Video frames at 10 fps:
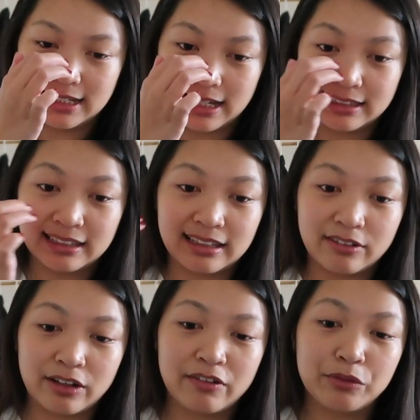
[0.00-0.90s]
I think
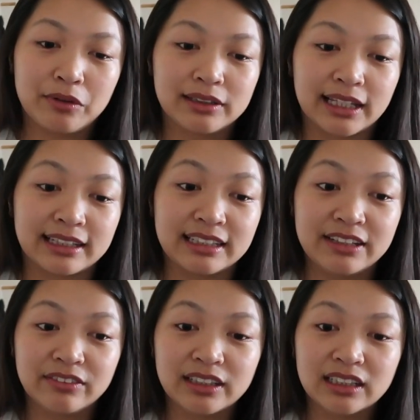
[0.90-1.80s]
that if you want like an
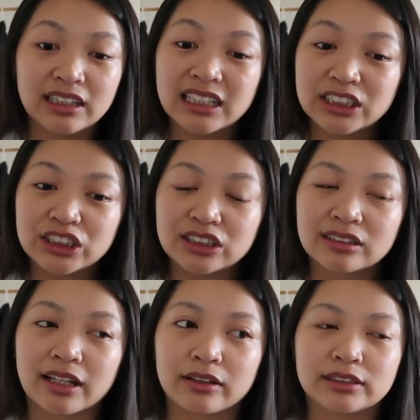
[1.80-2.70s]
evening clutch,
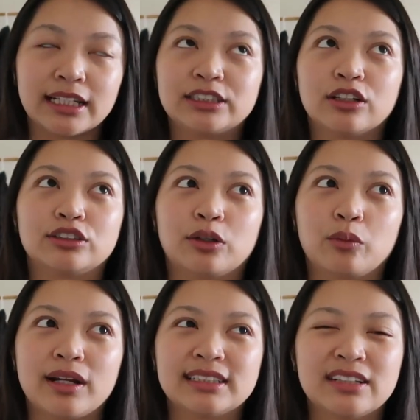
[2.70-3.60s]
like say to go to a wedding